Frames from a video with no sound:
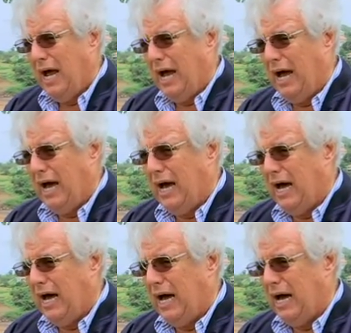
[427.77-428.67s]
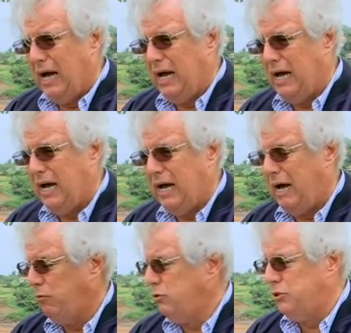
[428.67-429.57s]

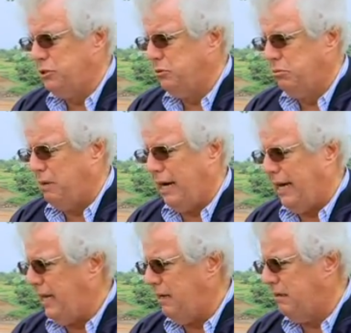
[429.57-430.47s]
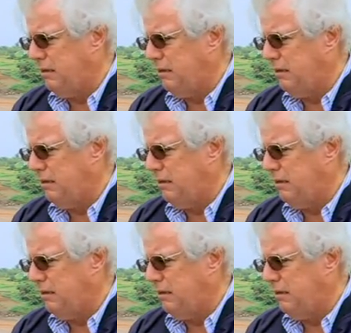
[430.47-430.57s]
I will do my